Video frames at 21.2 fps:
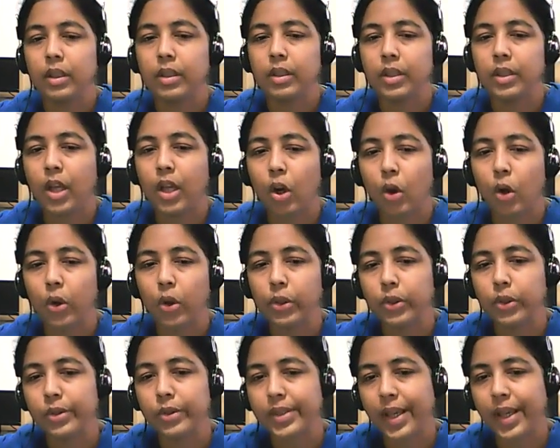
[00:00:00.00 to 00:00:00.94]
The
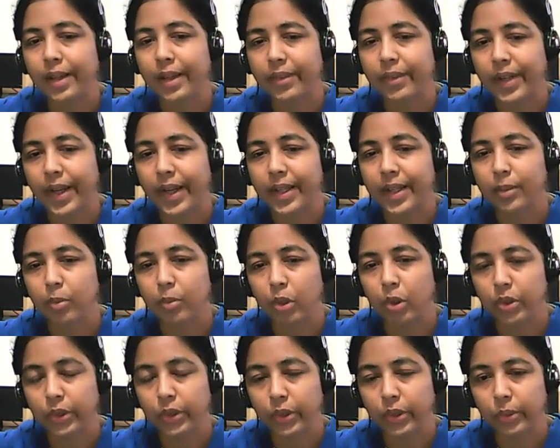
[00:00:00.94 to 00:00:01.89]
oligosaccharide
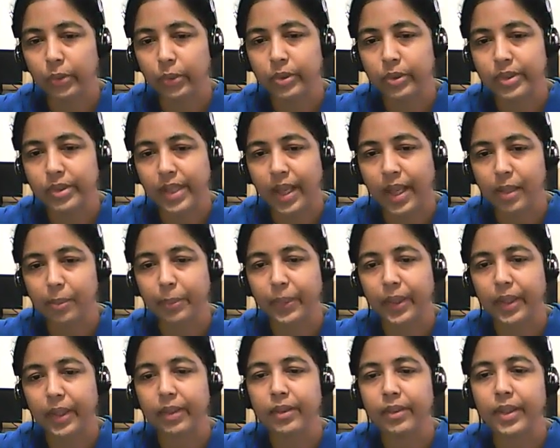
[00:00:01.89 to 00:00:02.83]
molecules help
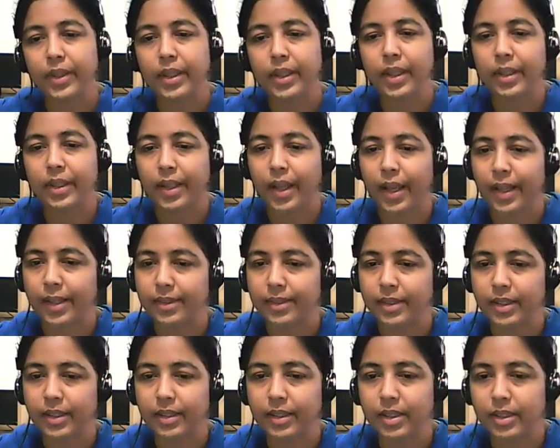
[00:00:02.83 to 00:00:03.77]
in
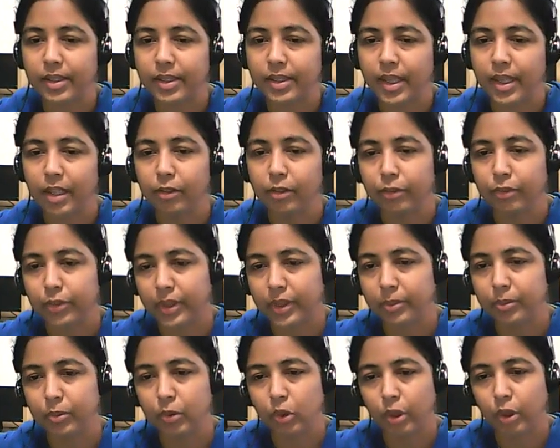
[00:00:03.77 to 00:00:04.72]
recognizing the cell
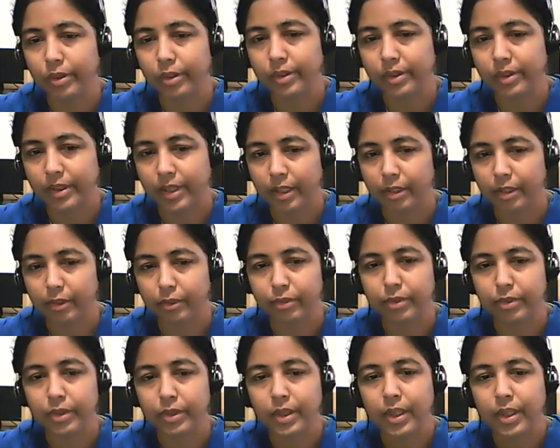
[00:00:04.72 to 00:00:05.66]
from non-cell
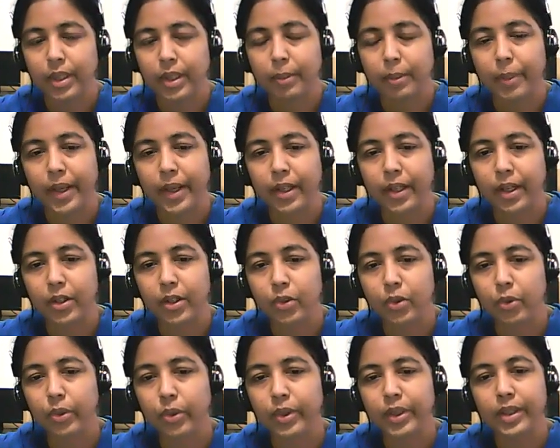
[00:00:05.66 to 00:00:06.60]
by
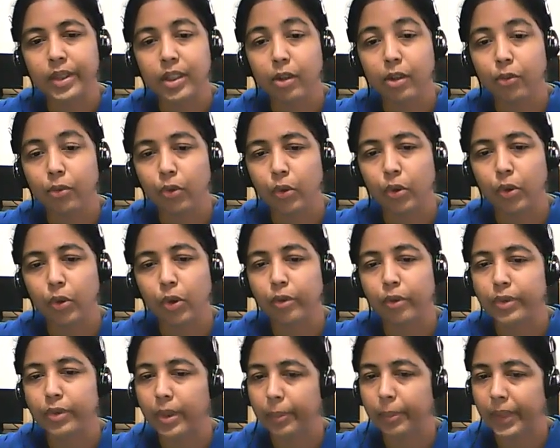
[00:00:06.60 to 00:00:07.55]
controlling the flow of
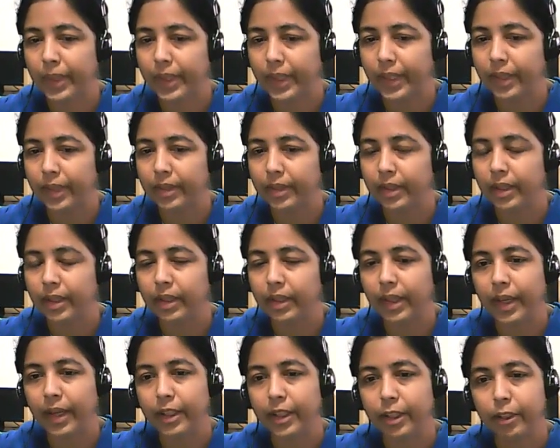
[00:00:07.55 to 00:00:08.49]
the material
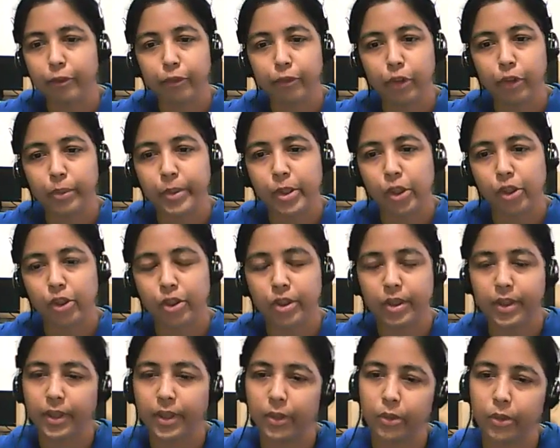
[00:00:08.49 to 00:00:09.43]
and information
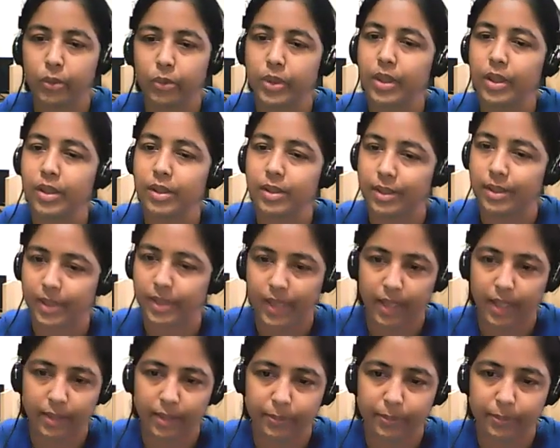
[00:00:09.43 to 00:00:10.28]
into the cell.